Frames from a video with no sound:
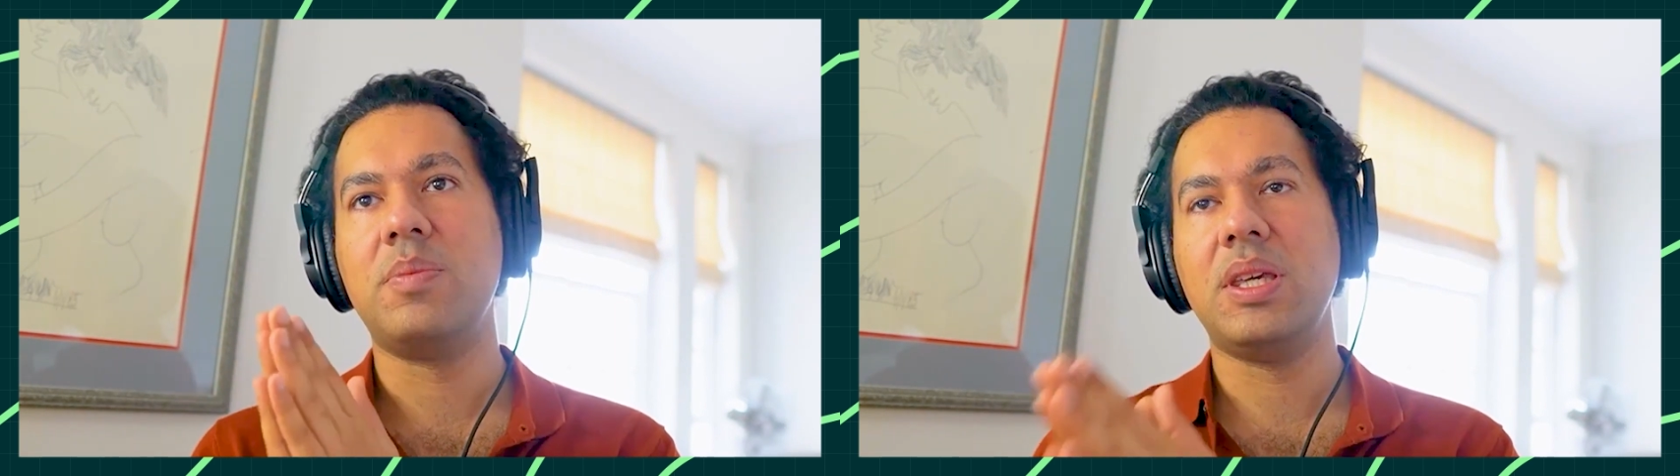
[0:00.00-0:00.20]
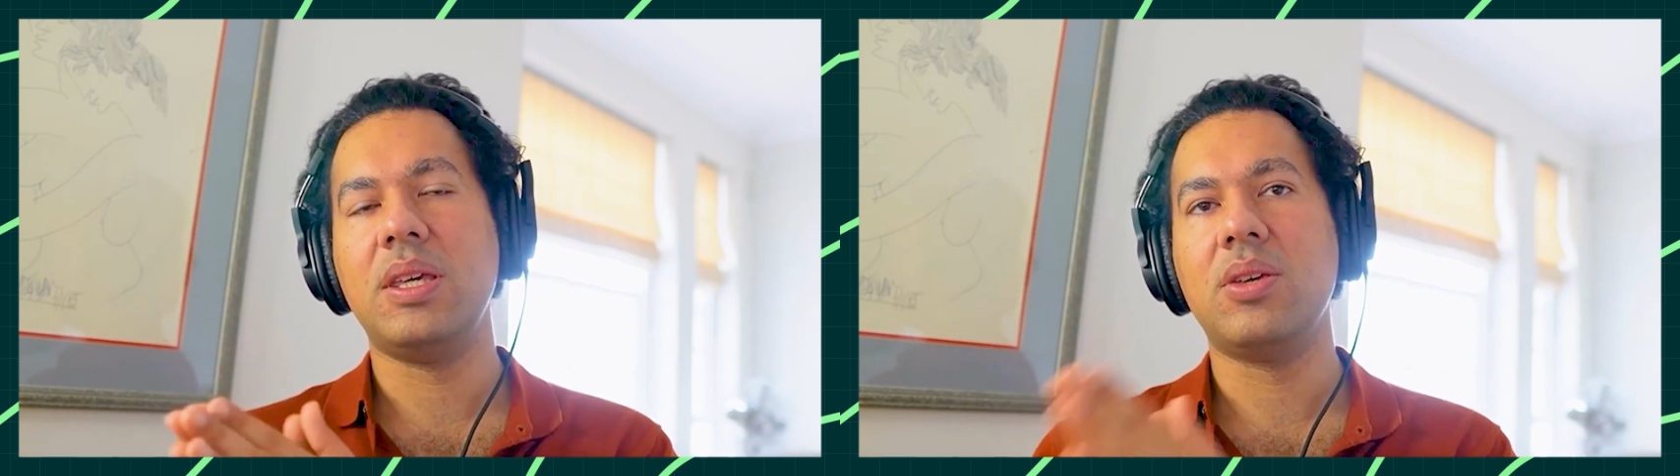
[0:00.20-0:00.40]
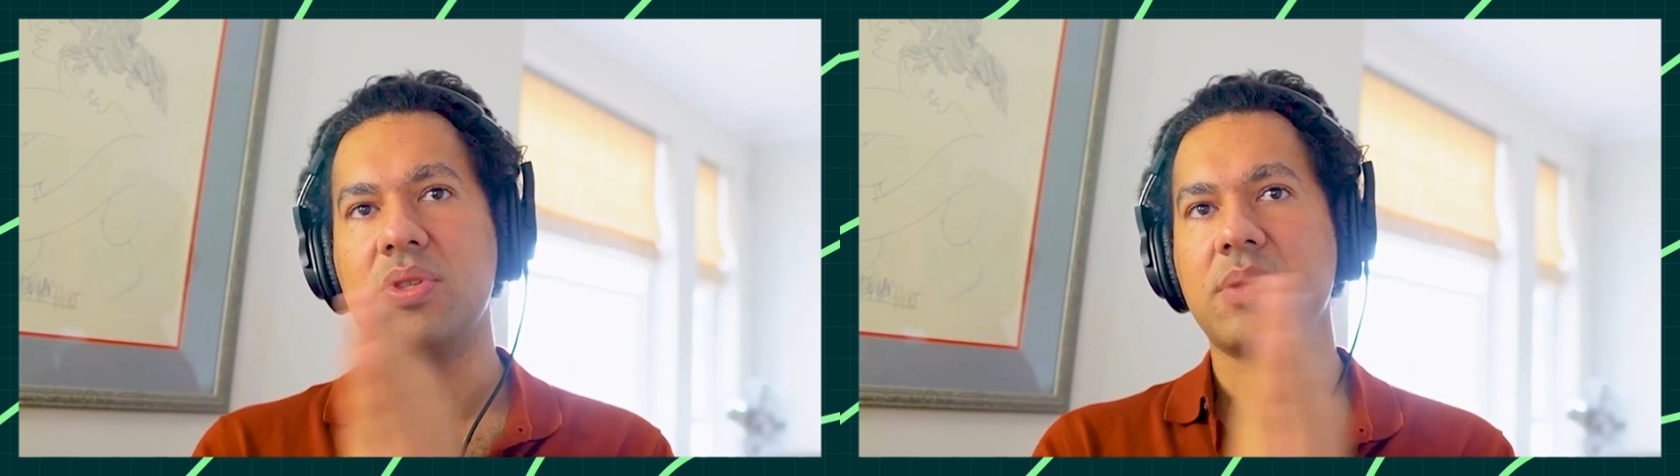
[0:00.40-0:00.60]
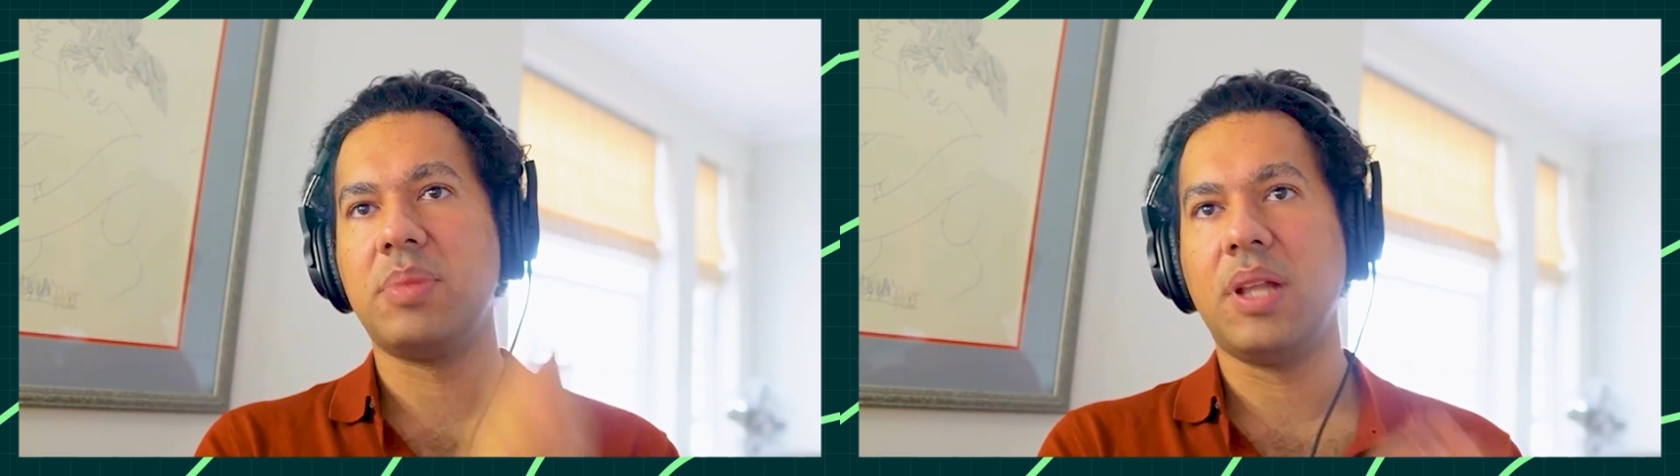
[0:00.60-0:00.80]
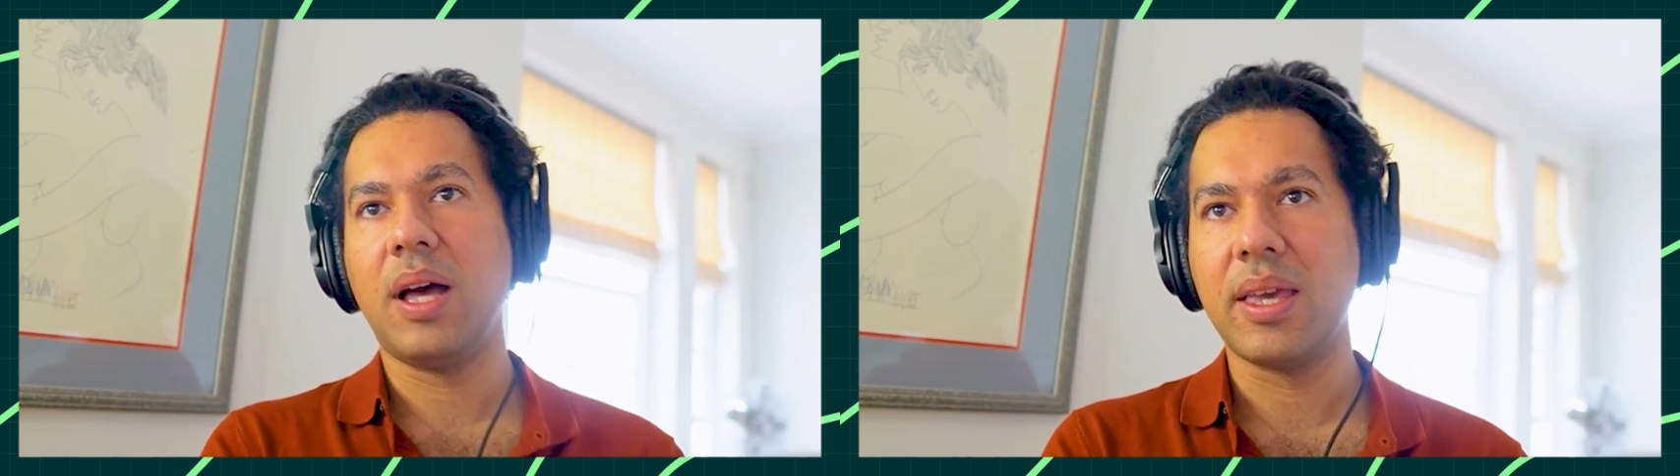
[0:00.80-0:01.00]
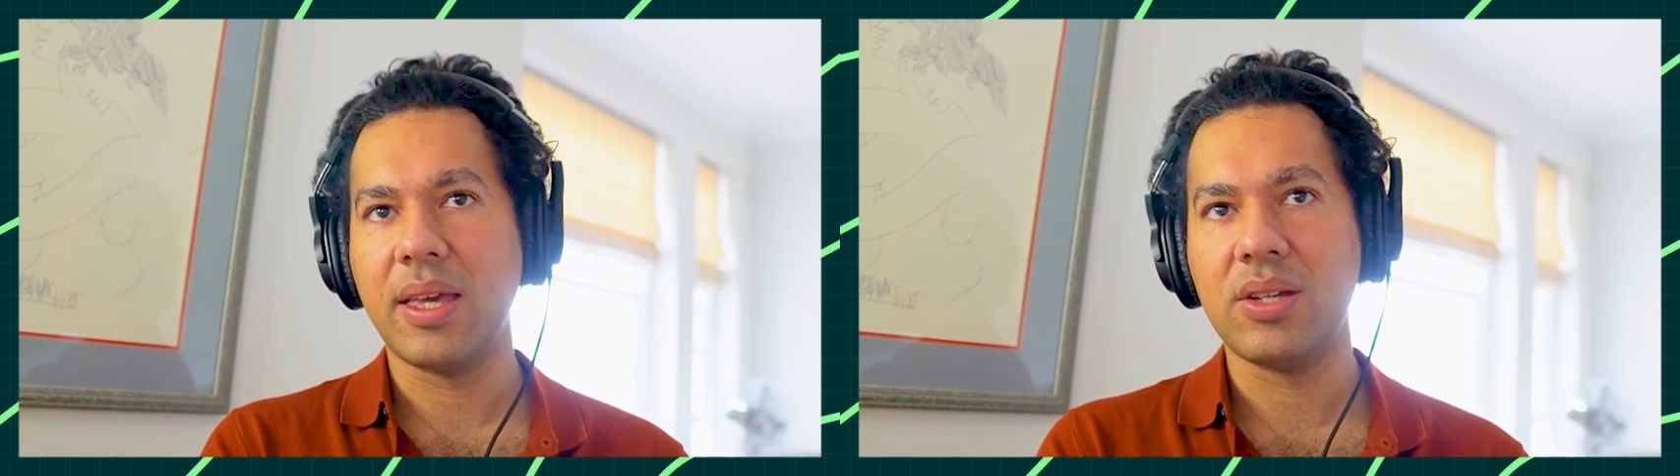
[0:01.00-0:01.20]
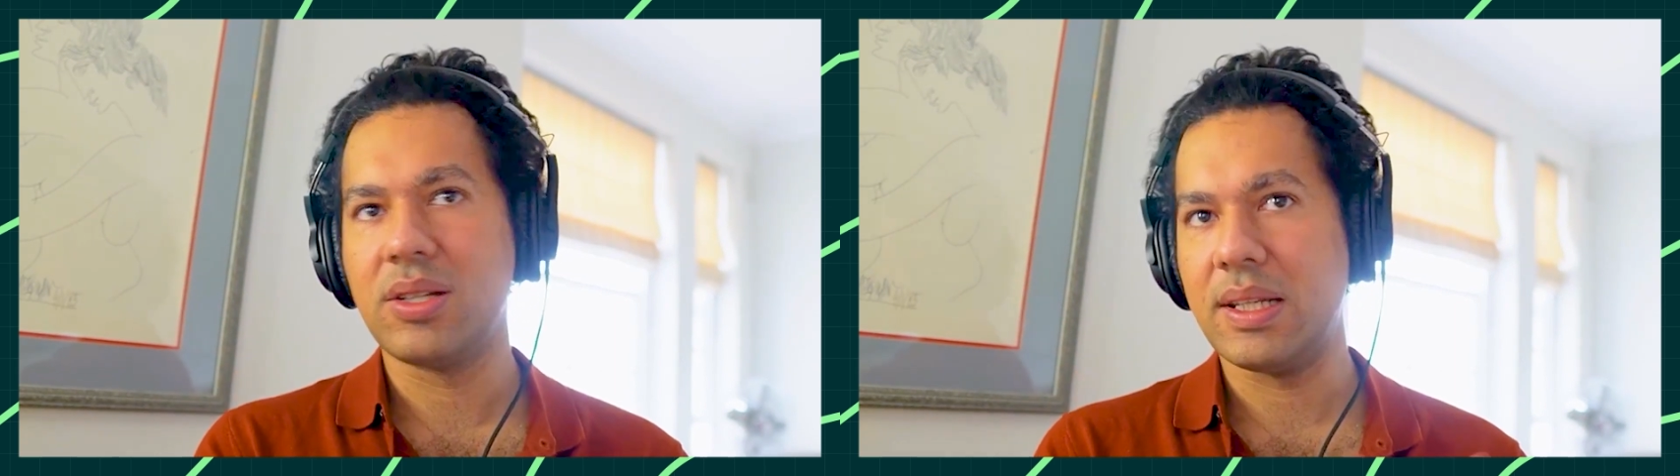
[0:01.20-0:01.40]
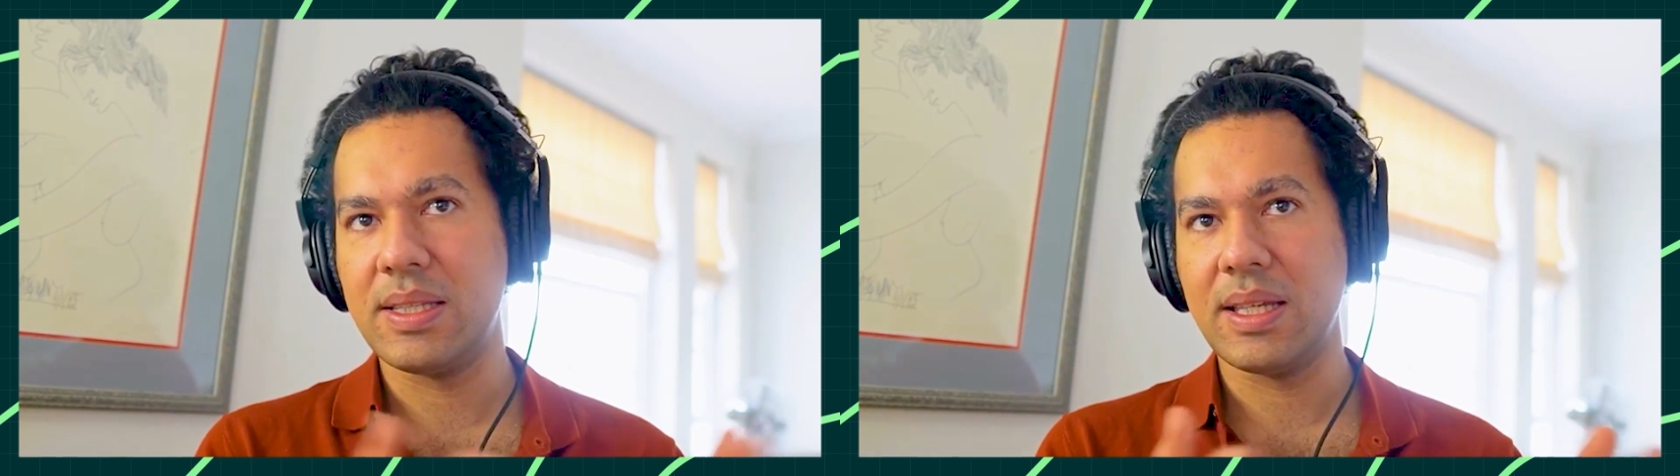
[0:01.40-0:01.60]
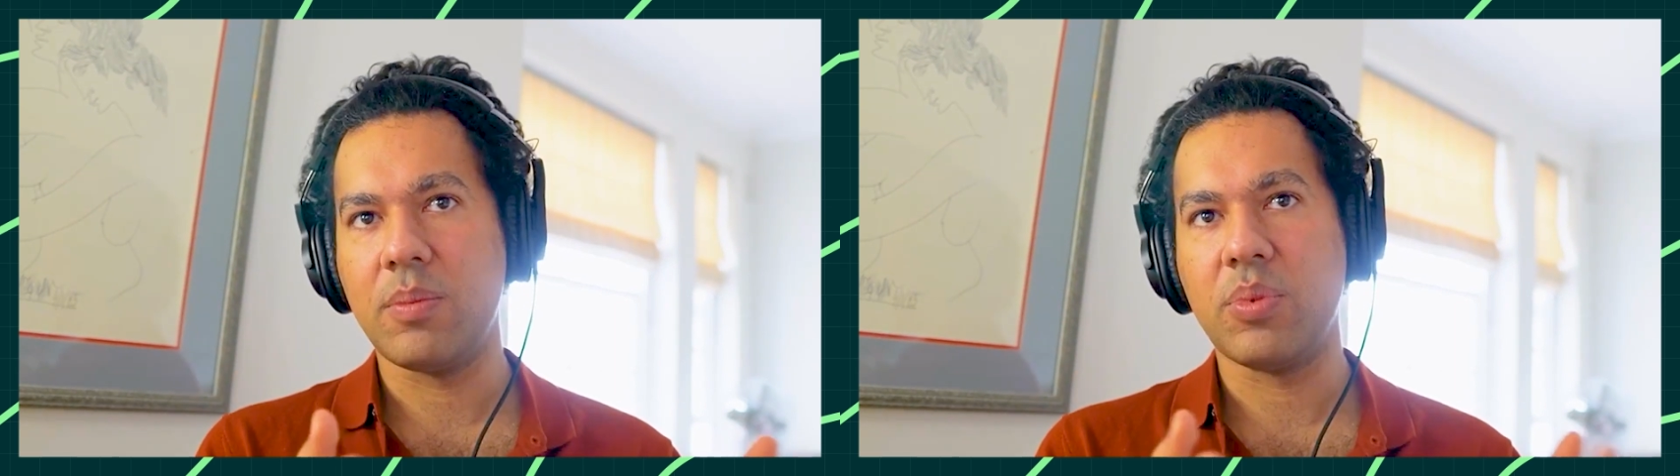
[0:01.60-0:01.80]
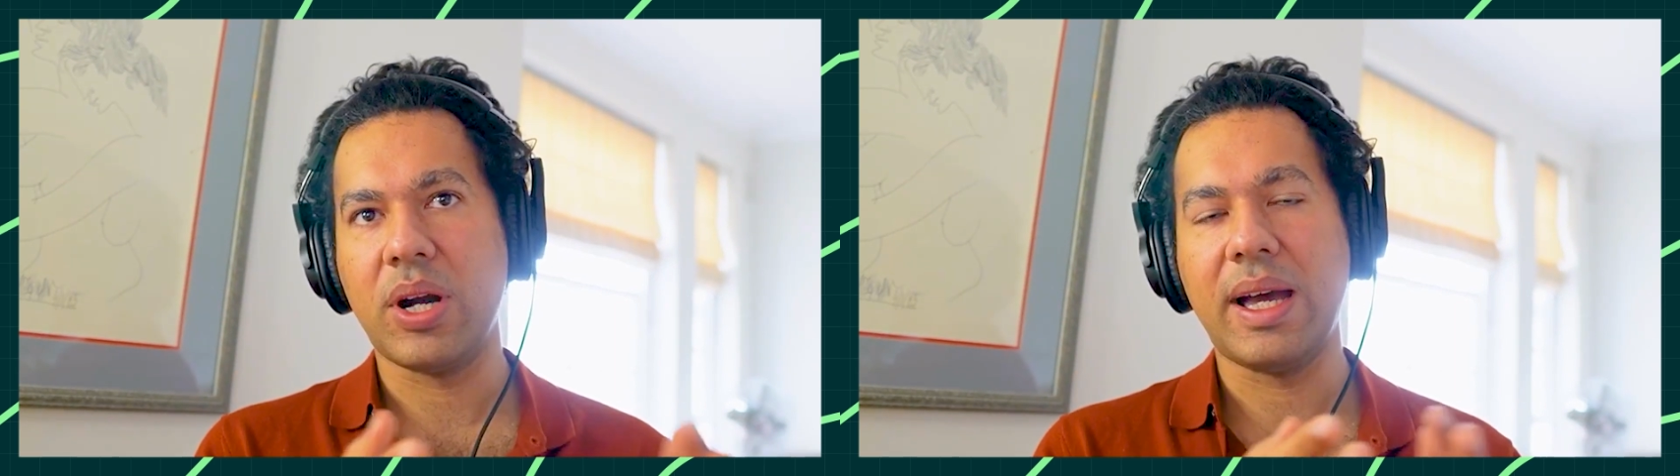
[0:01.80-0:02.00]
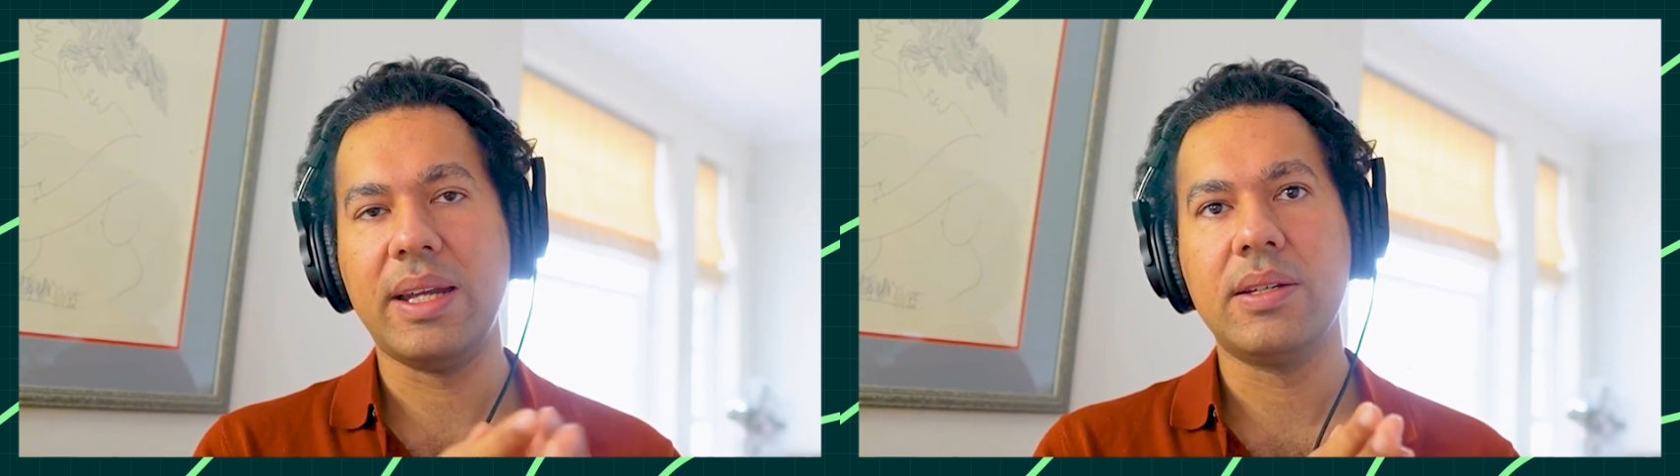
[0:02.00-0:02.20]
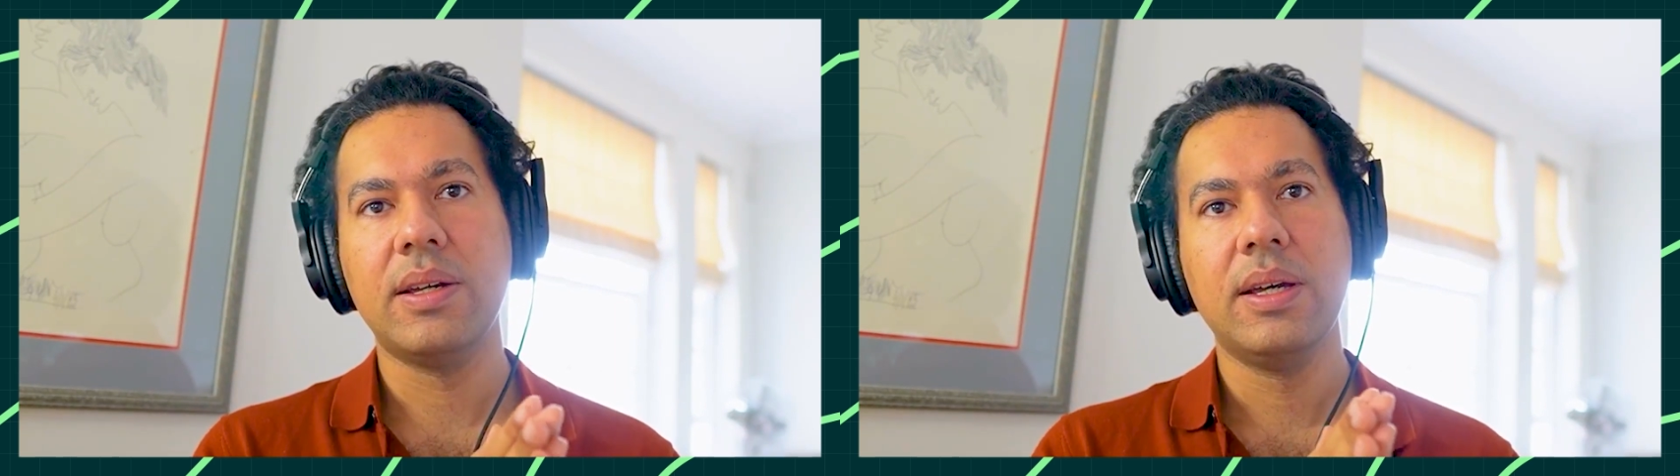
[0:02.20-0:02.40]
you're supplying into, let's say, a brand.